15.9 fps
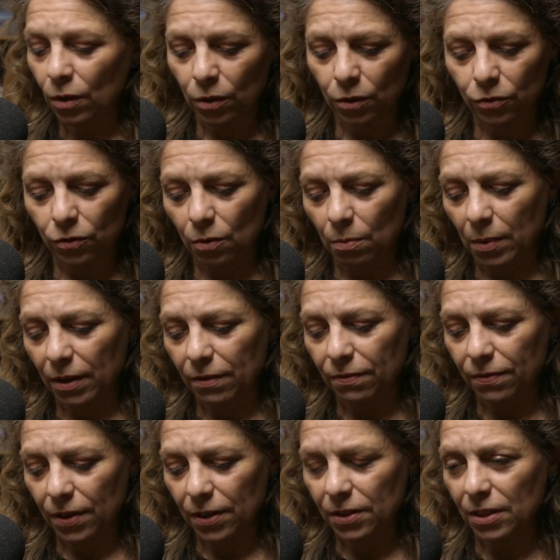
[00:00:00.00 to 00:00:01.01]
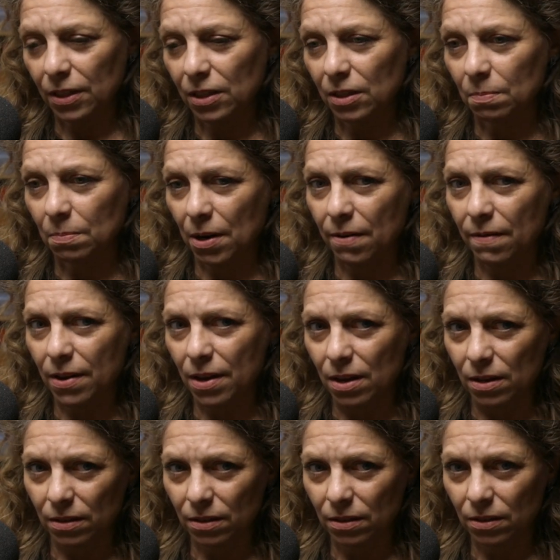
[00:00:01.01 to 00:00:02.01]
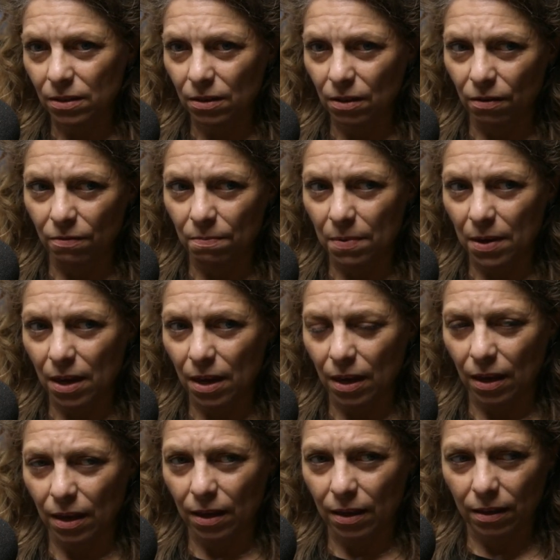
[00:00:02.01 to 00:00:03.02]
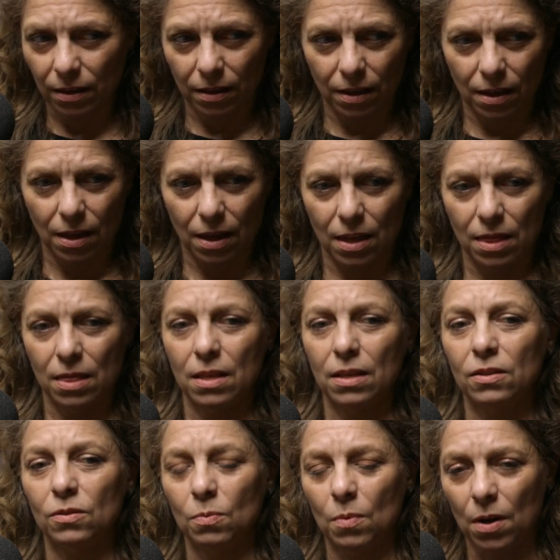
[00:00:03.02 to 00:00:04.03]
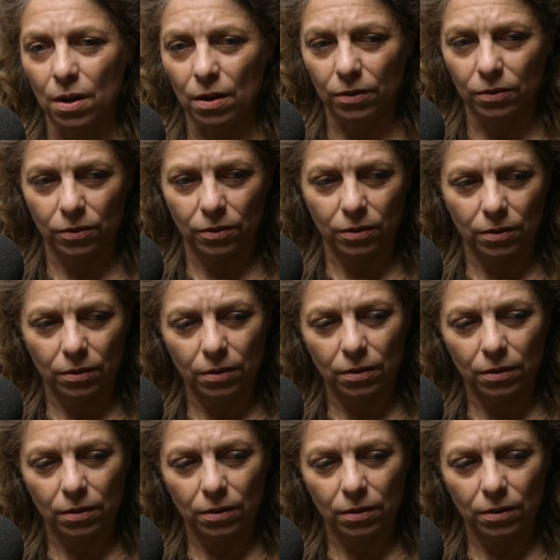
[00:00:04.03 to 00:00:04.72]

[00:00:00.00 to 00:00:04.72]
So my first experience of being in this world